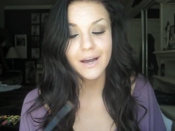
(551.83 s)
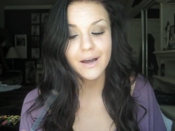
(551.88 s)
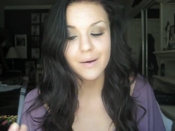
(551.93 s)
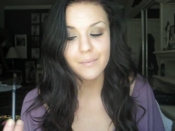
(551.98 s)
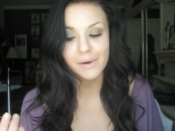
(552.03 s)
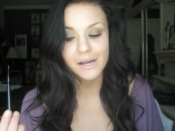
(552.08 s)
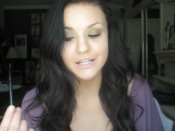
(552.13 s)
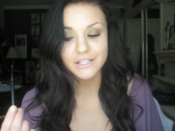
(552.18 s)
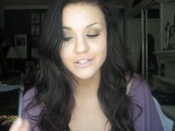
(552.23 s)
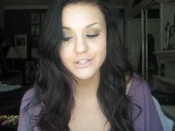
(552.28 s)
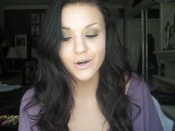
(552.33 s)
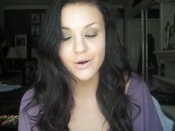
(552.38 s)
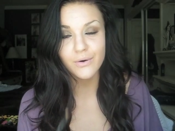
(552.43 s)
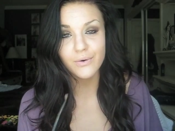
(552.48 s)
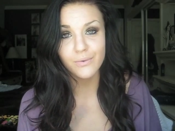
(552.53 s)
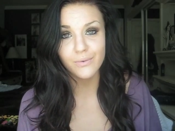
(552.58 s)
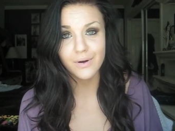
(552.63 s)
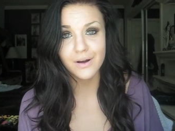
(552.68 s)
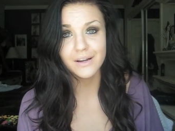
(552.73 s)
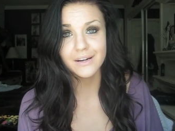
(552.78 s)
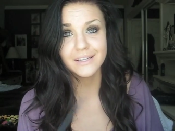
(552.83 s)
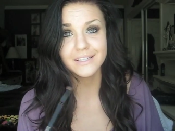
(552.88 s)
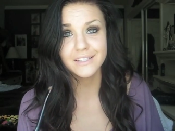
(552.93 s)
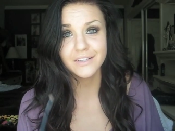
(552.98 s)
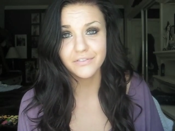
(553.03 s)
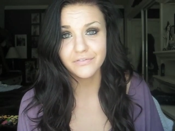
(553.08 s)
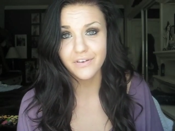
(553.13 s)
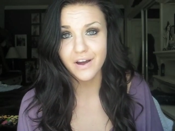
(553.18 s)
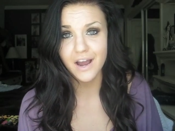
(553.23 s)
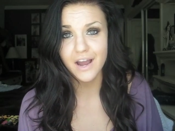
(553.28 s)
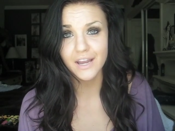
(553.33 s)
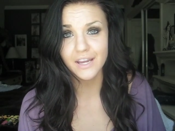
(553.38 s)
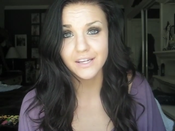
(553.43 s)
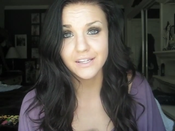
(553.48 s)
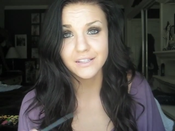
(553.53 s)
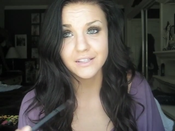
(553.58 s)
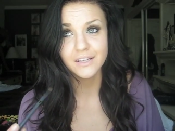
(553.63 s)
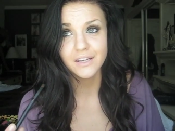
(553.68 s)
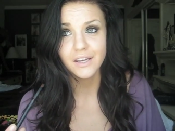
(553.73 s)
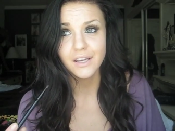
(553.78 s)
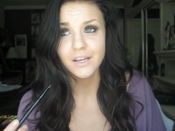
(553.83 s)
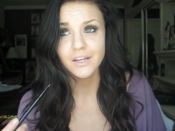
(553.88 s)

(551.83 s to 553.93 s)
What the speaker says: I don't want a defined